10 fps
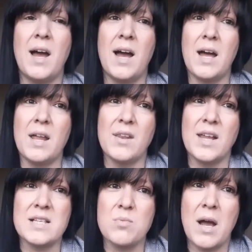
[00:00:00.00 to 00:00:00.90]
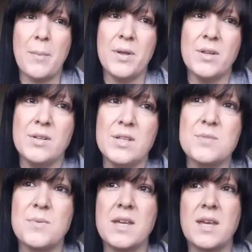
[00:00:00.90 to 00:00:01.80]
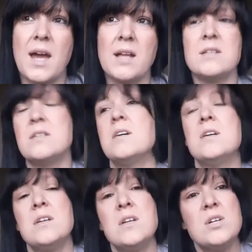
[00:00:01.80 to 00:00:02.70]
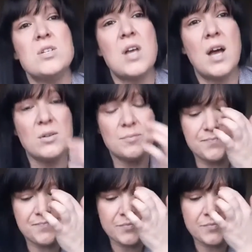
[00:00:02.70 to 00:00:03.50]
and that's what happened this weekend so